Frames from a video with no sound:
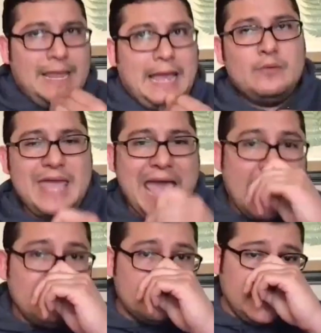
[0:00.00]
we
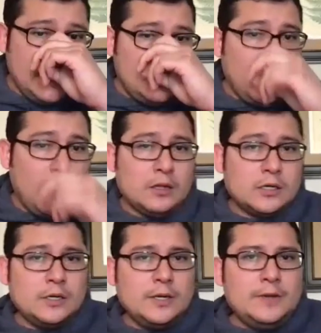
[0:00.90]
have with e-collar
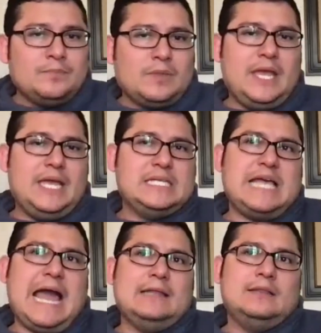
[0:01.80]
is
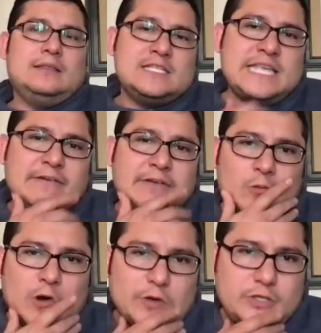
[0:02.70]
that, let's say we
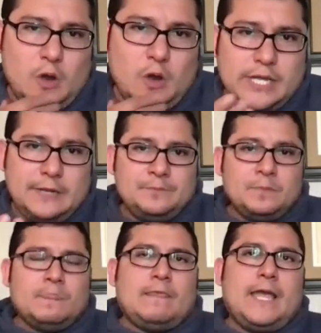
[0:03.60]
work with Tony
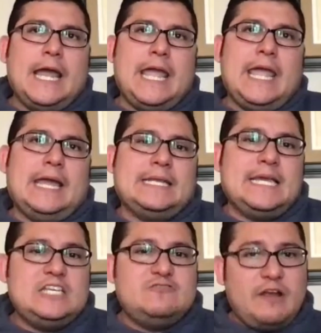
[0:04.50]
and
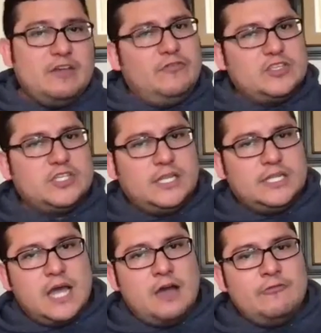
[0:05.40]
he's very physically
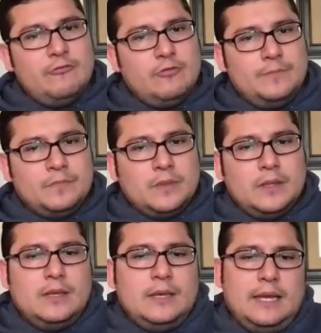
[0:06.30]
tough
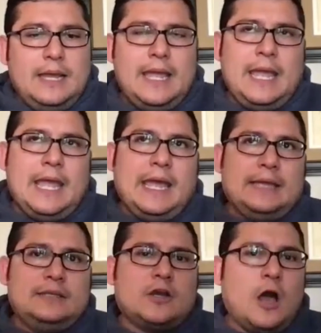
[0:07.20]

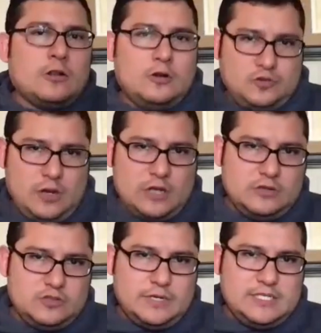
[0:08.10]
and the collar goes to
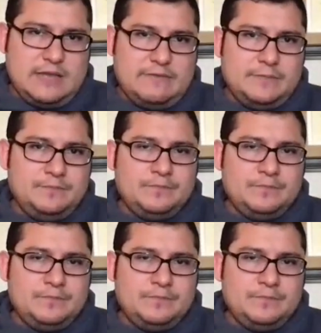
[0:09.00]
127.